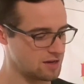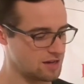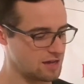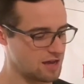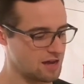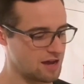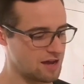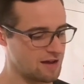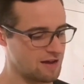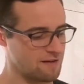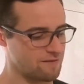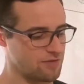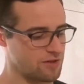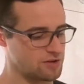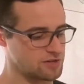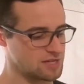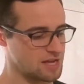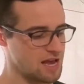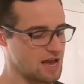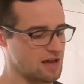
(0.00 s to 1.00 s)
if
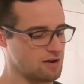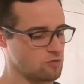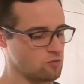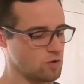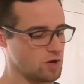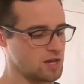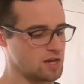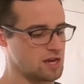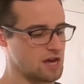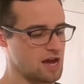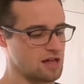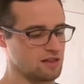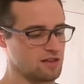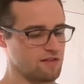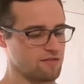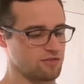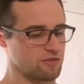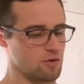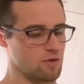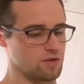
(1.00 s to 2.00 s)
there's a headwind, I
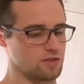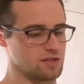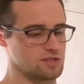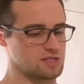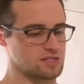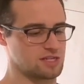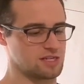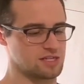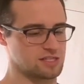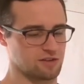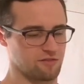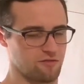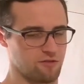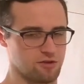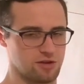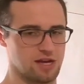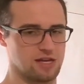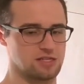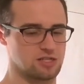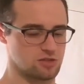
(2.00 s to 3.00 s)
love throwing this disc for
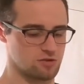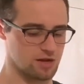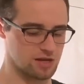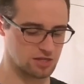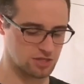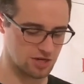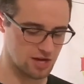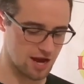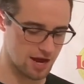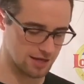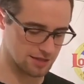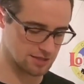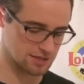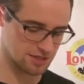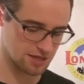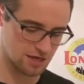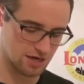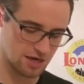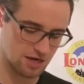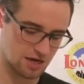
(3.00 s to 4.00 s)
dead straight shots.
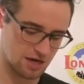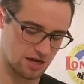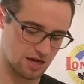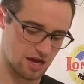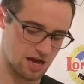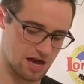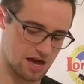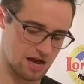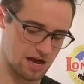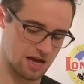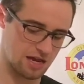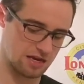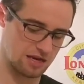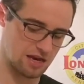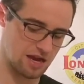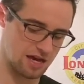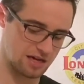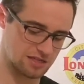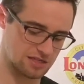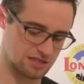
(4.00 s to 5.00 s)

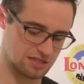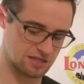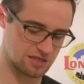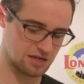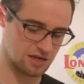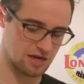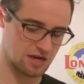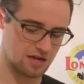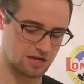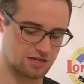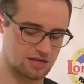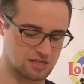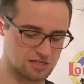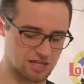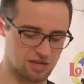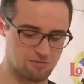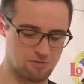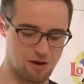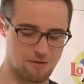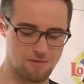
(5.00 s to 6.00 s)
Next disc
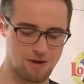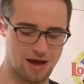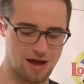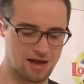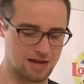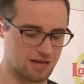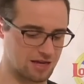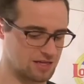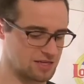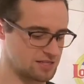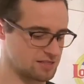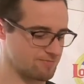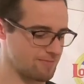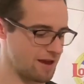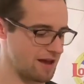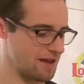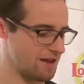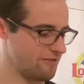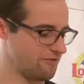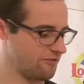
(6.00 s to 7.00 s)
in my bag is
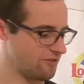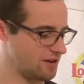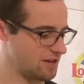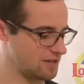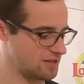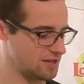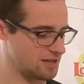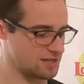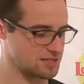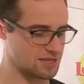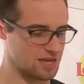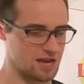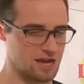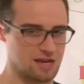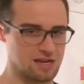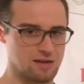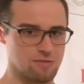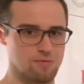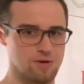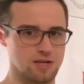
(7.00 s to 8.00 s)
my Infinite Disc
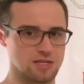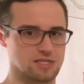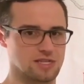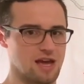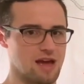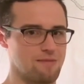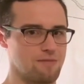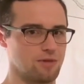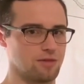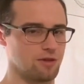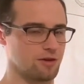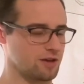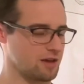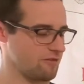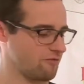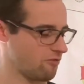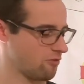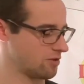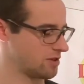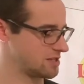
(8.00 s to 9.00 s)
Anubis. I've been looking
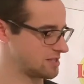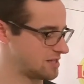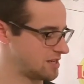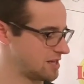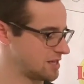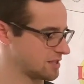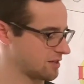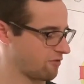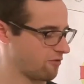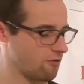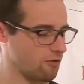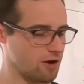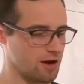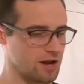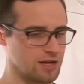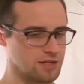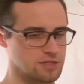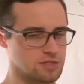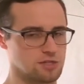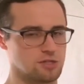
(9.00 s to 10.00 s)
for this disc for
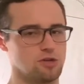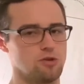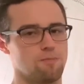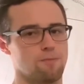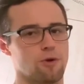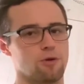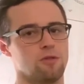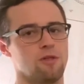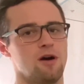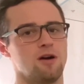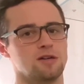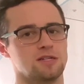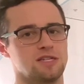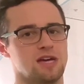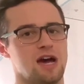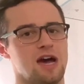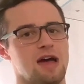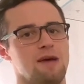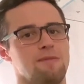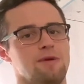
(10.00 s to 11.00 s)
a super long
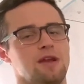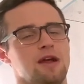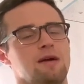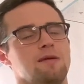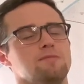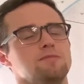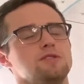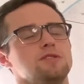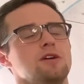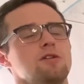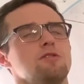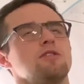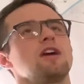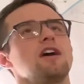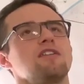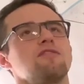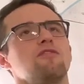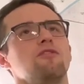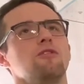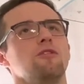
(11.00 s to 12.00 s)
time, and I'm so
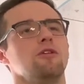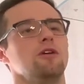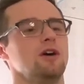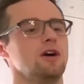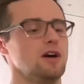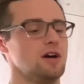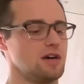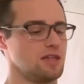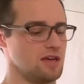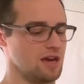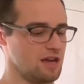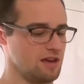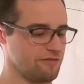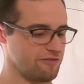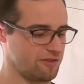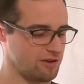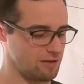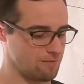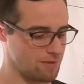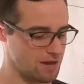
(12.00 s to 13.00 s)
thankful that
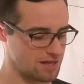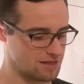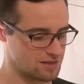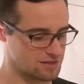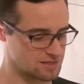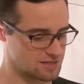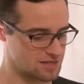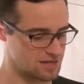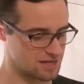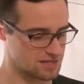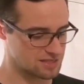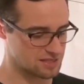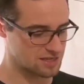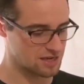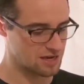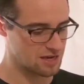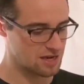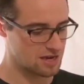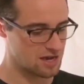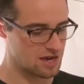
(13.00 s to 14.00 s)
Infinite made this disc.
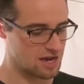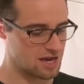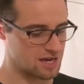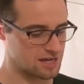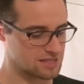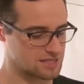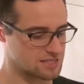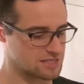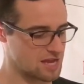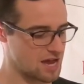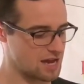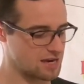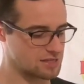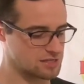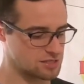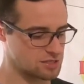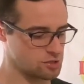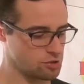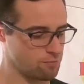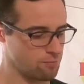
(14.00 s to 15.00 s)
It's not a
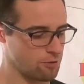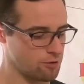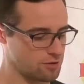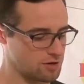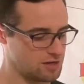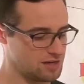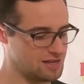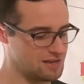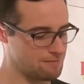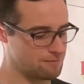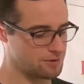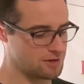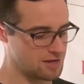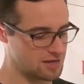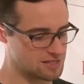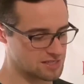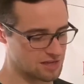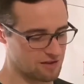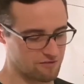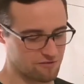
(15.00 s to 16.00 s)
super deep
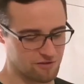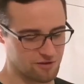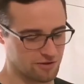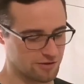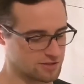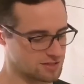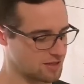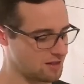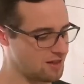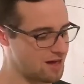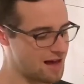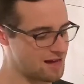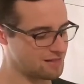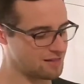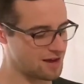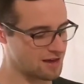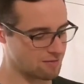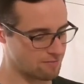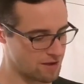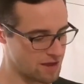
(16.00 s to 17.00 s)
disc. It feels a lot
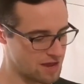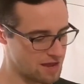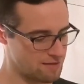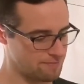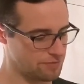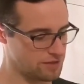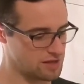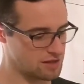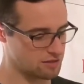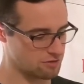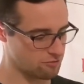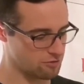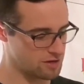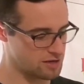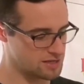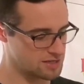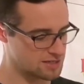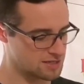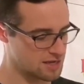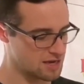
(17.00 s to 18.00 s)
like my
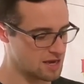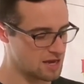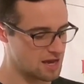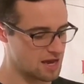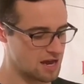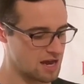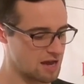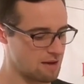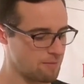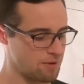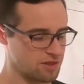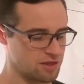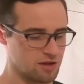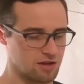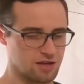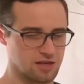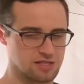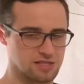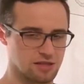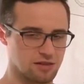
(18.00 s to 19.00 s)
MD3s, but
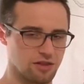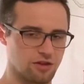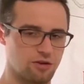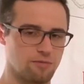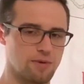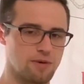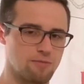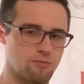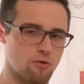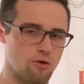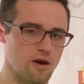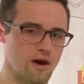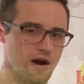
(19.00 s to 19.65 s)
it's a little bit more